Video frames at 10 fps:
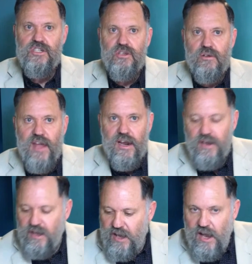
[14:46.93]
on that.
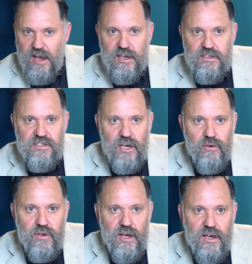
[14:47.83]

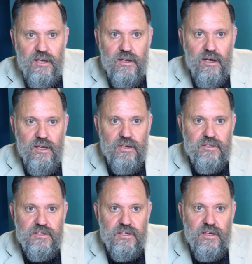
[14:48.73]
I
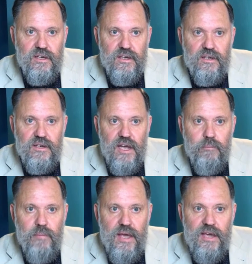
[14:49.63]
got
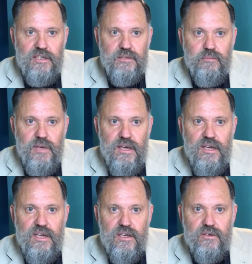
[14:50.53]
Amanda
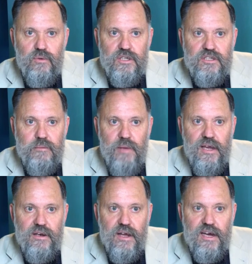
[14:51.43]
Mead. What's
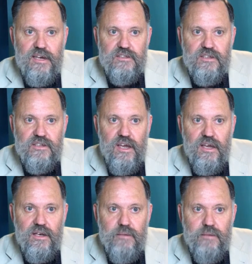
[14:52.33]
Amanda asking here? Let me